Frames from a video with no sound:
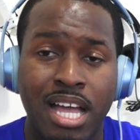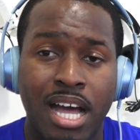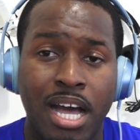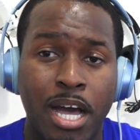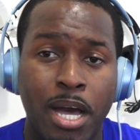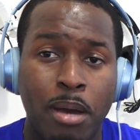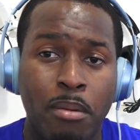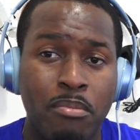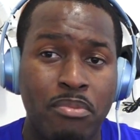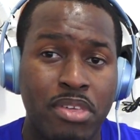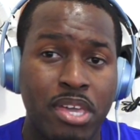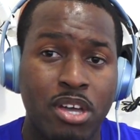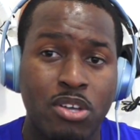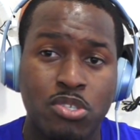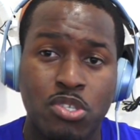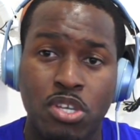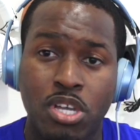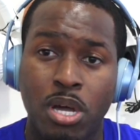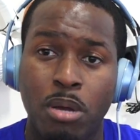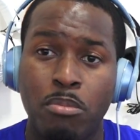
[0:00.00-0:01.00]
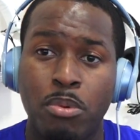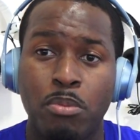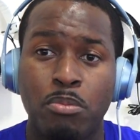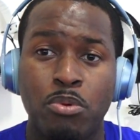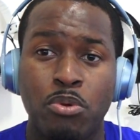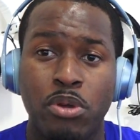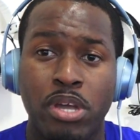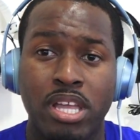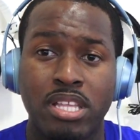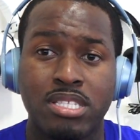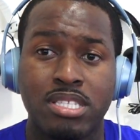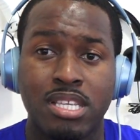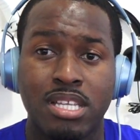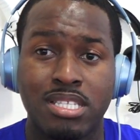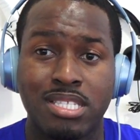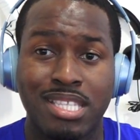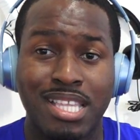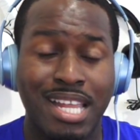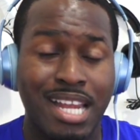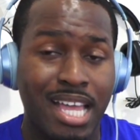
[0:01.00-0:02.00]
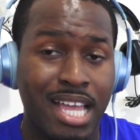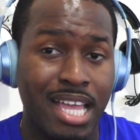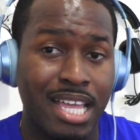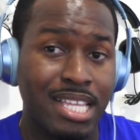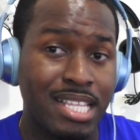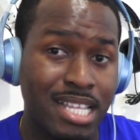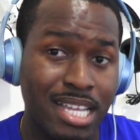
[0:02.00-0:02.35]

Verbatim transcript: um, they also comparable headsets that I